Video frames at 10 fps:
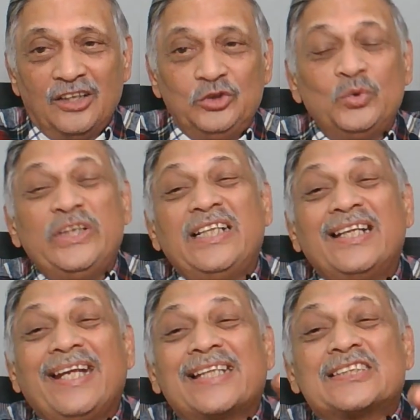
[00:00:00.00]
you need
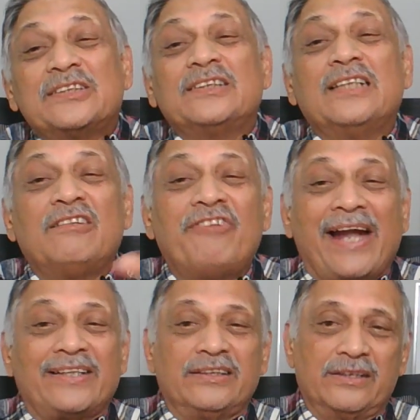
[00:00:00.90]
an external
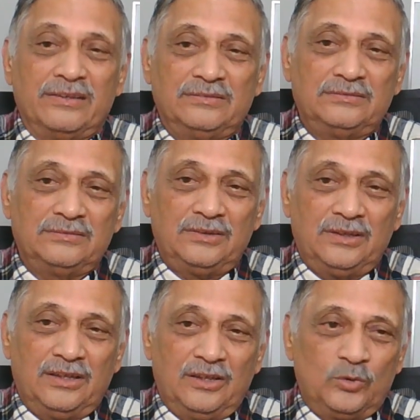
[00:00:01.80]
factor
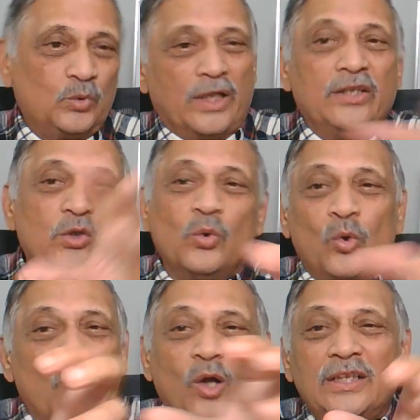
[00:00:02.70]
to control
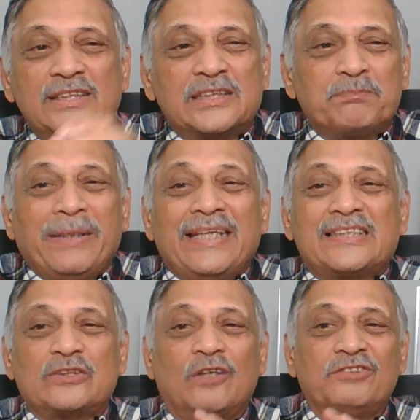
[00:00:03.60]
all the
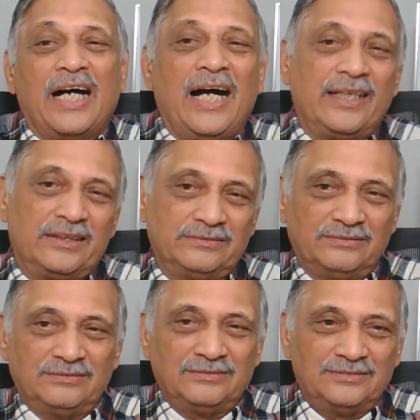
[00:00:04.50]
space of the heart,
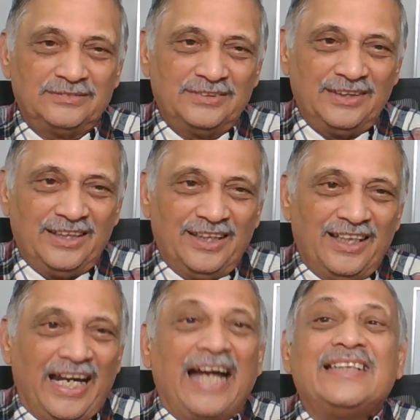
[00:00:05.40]

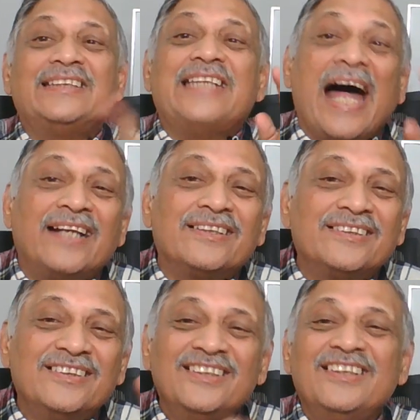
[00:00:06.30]
and that
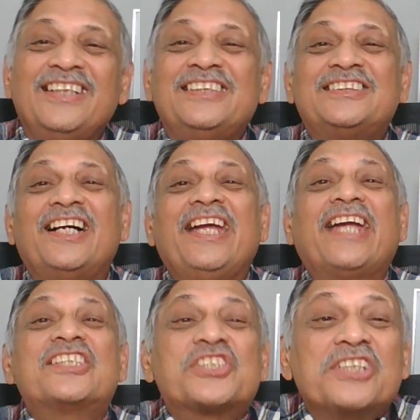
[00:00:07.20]
is the
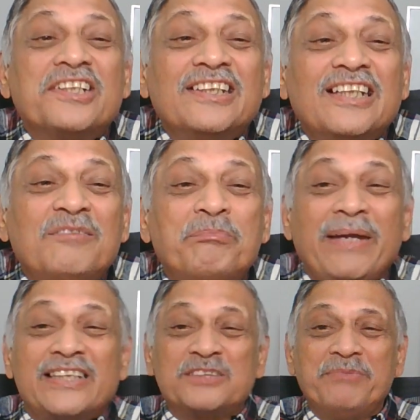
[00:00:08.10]
external
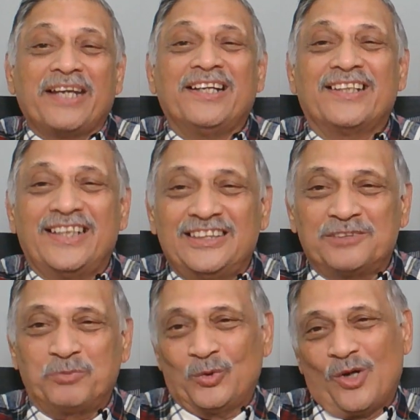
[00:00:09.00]
pacemaker that
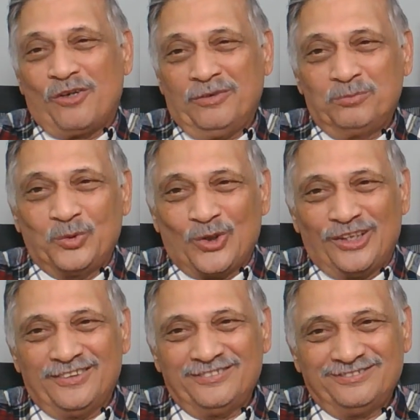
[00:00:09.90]
is put
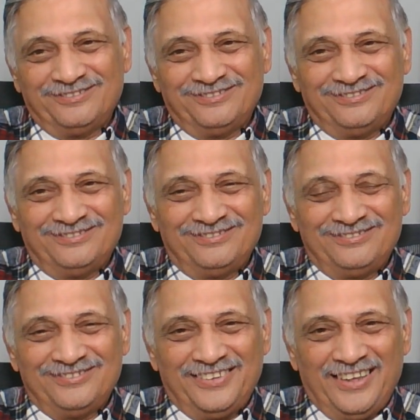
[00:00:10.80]
on.
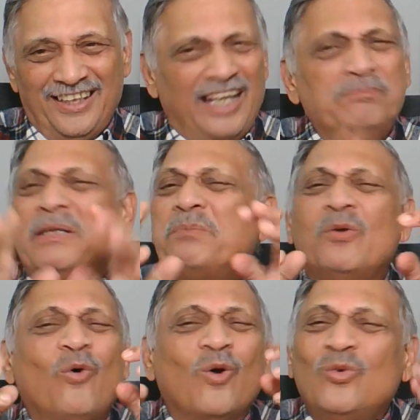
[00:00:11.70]
And
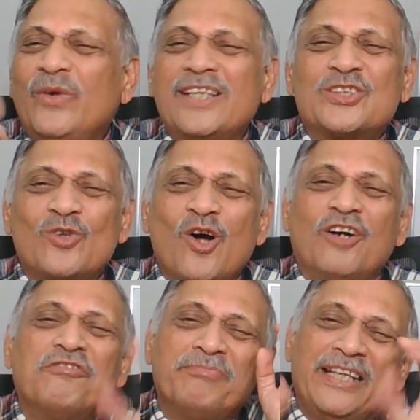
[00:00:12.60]
people always talk
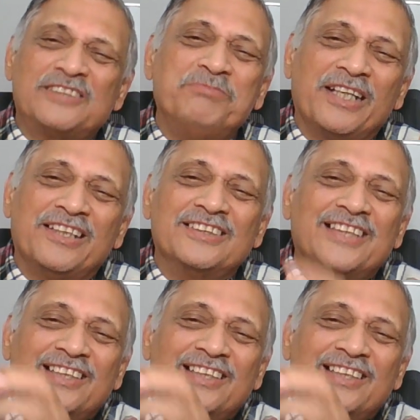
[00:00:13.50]
of pacemakers